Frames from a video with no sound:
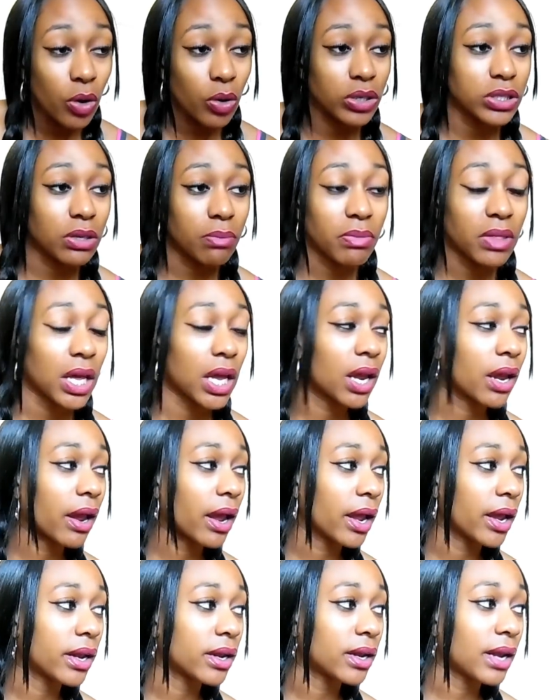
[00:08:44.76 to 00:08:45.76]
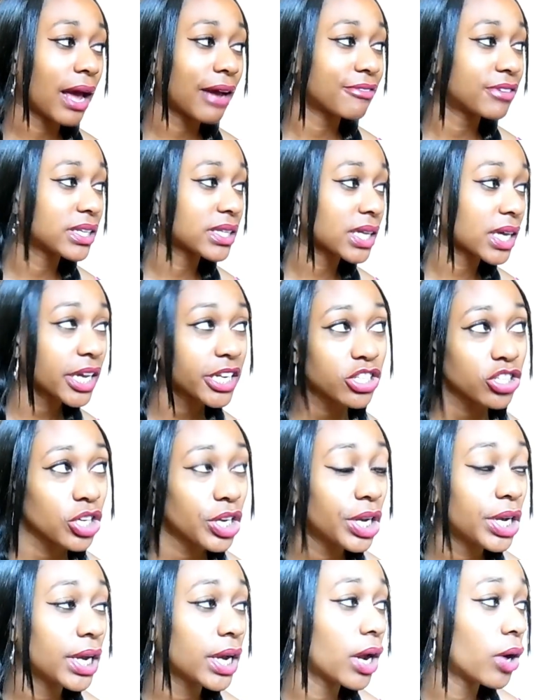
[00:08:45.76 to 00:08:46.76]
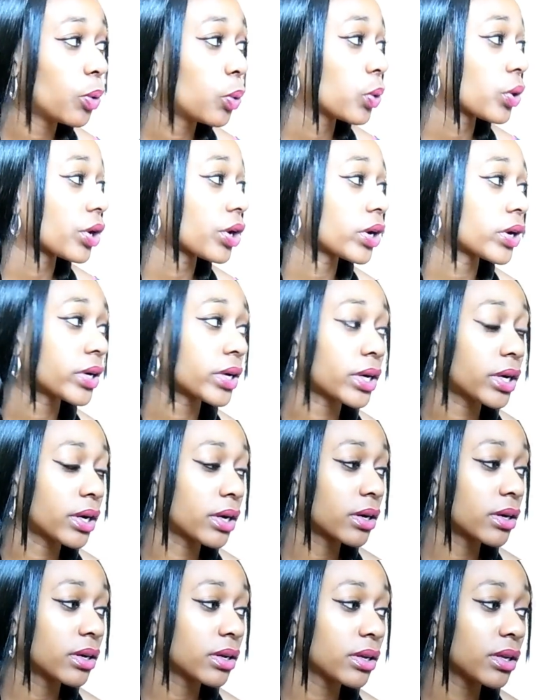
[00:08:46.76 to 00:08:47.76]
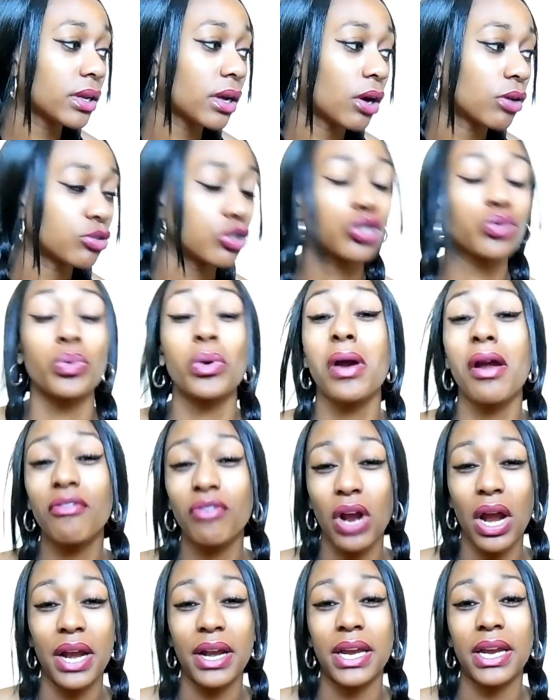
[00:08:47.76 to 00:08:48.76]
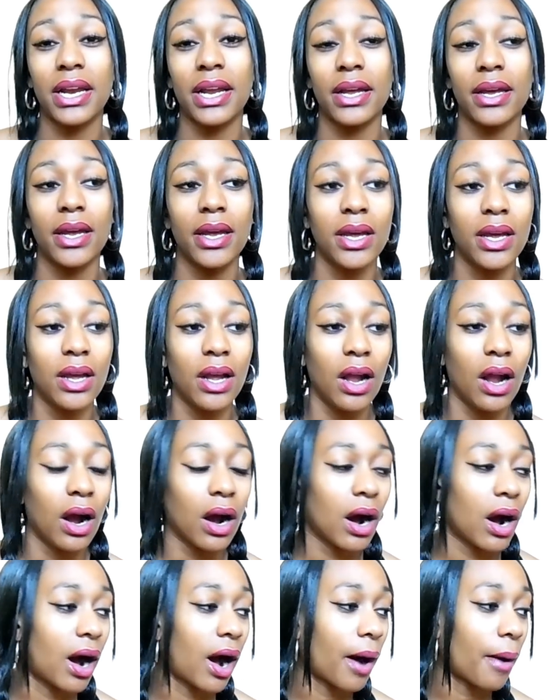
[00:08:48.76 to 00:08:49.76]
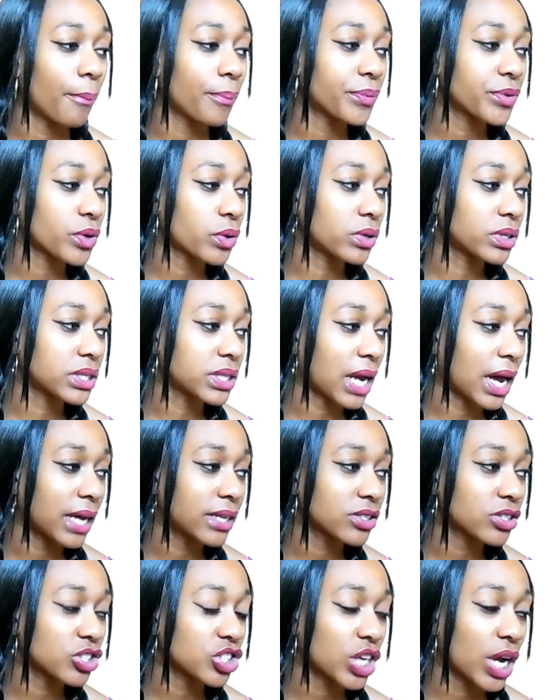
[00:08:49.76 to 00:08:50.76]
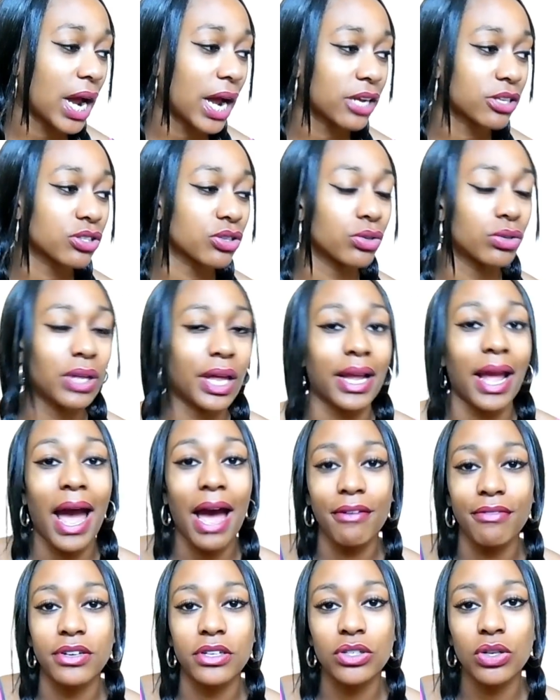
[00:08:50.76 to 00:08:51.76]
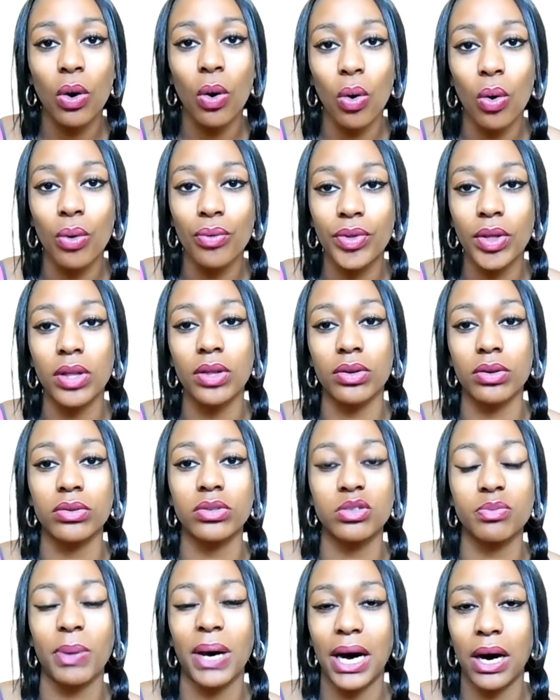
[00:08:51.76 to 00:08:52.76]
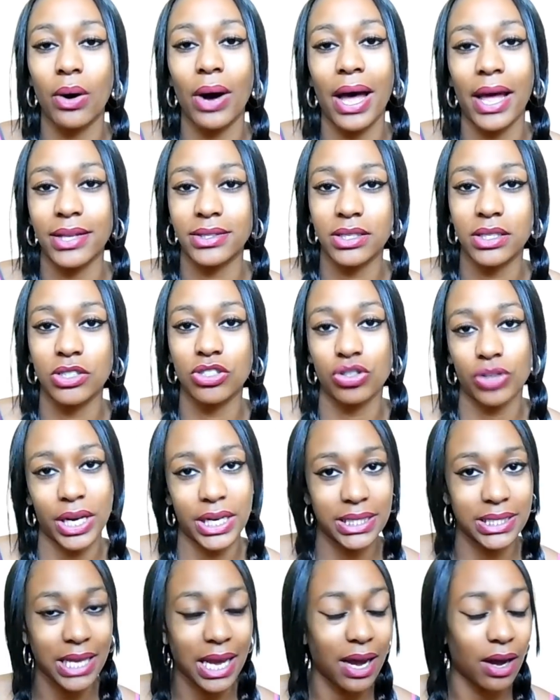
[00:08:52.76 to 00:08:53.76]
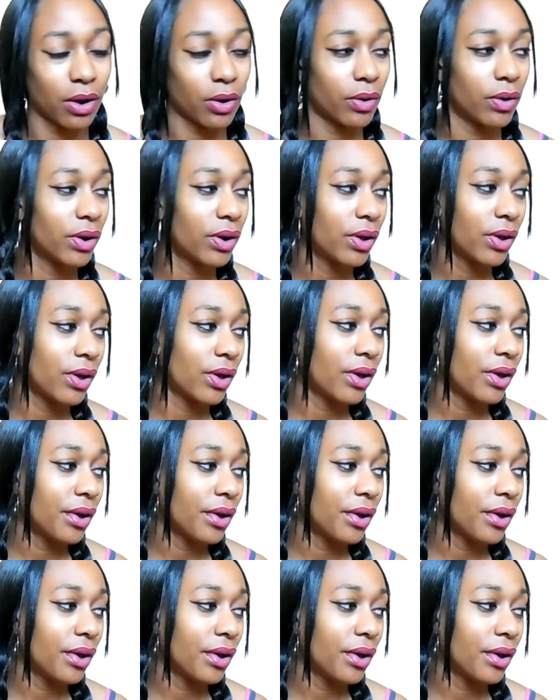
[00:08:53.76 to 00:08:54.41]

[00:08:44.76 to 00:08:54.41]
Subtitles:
or something and have it in the kitchen, or you know, just wherever I need it. So it's not such a hassle, like having to hold the little spout as it drains out.